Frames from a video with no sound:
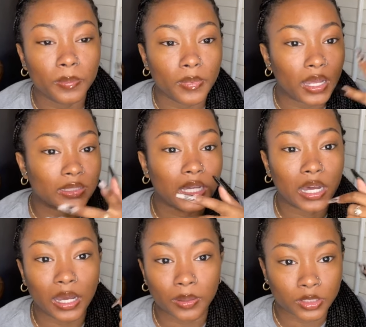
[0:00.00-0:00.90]
after
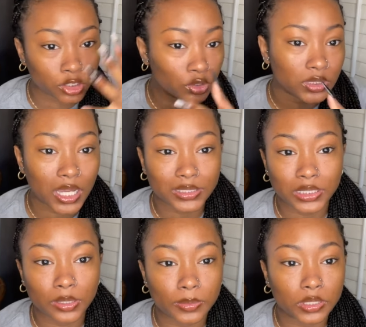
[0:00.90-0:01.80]
I use my
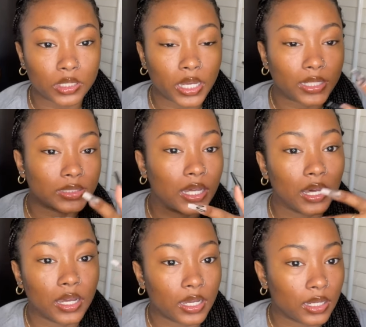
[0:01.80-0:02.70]
Noxzema, after
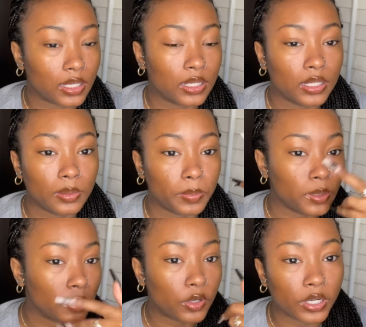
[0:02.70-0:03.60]
I put
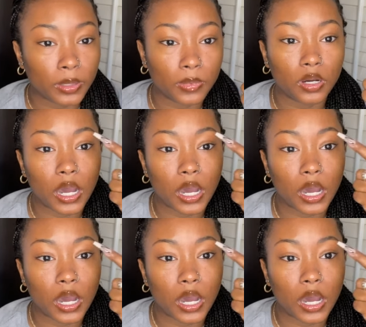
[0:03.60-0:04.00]
my cream on,